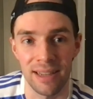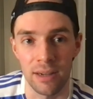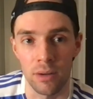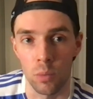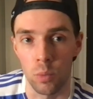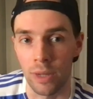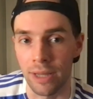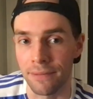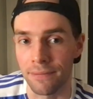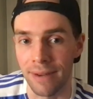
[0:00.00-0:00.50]

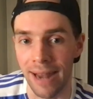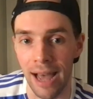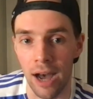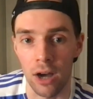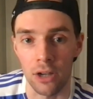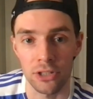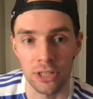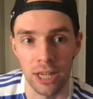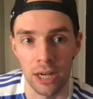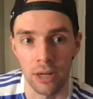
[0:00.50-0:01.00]
we've let
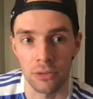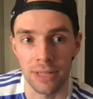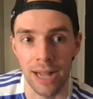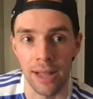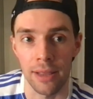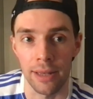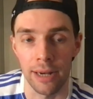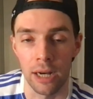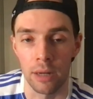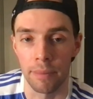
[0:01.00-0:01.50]
ourselves
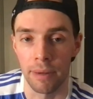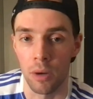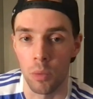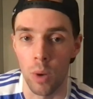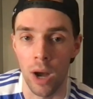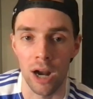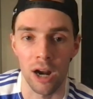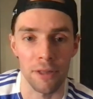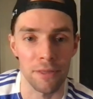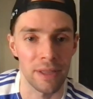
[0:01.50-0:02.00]
down a little bit,
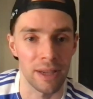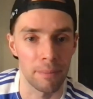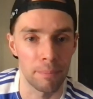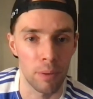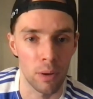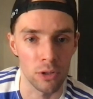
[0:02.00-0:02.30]
where I think